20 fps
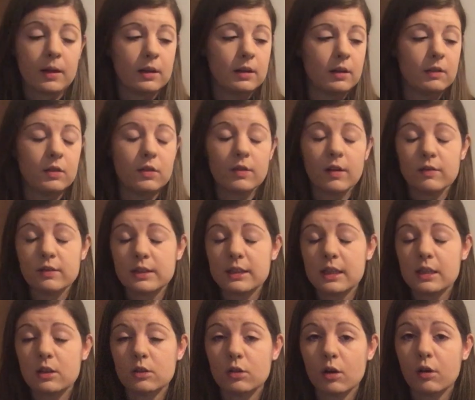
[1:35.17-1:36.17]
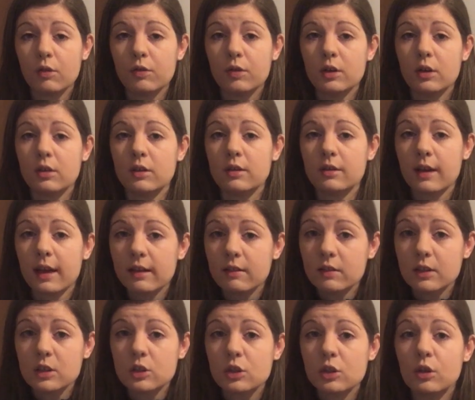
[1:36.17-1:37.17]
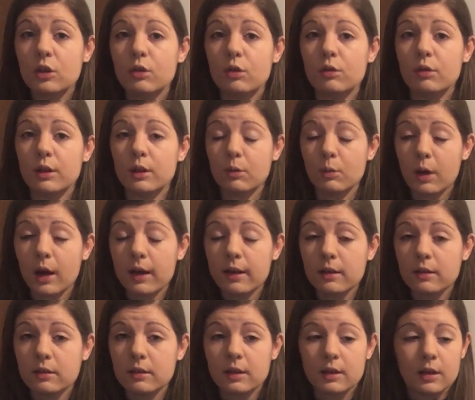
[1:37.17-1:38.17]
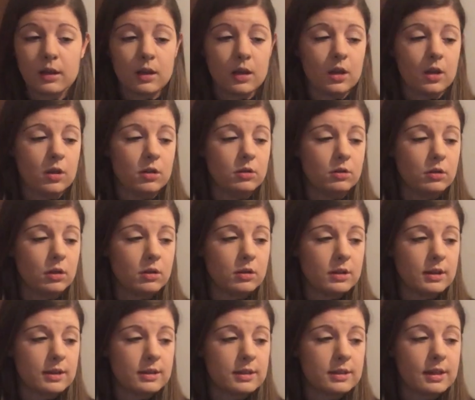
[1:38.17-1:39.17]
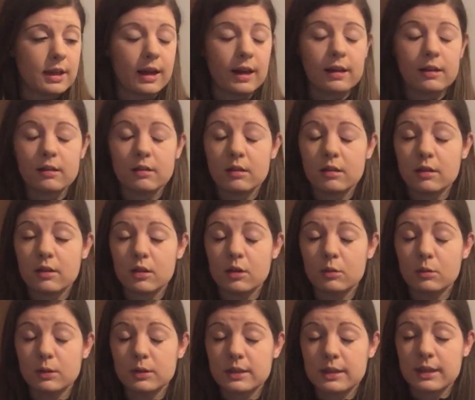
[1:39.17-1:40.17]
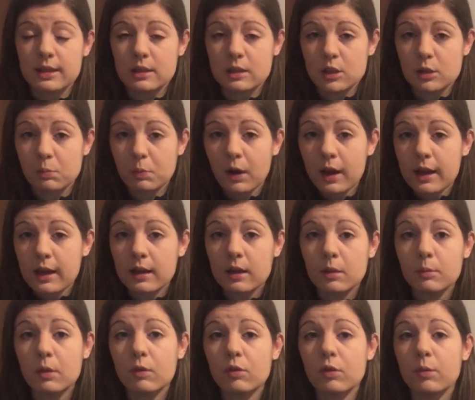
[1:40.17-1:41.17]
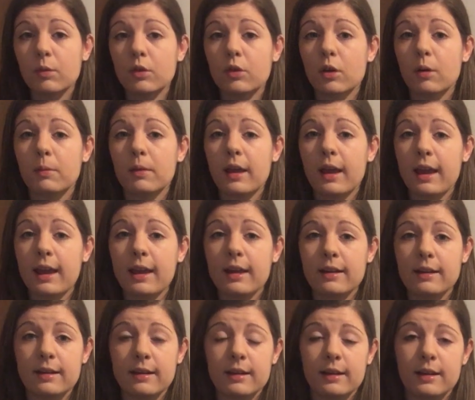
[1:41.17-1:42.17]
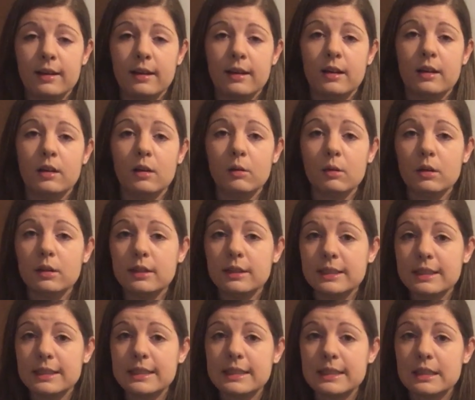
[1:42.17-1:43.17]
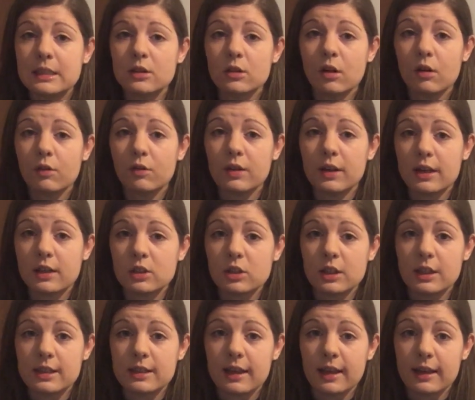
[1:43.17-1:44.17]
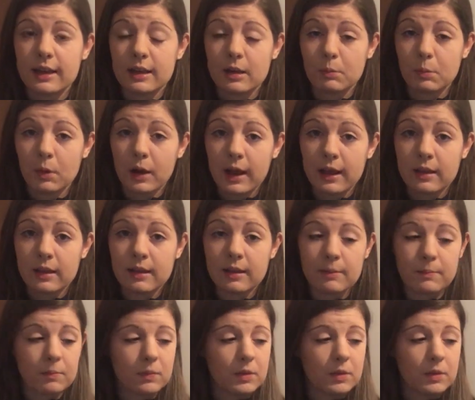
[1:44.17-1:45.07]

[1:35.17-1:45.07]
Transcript: Now if you've ever seen a dolphin on the television or in the wild, you'll notice that you will see a spray coming from the top of their head. Now what this is, is the dolphin actually taking a breath.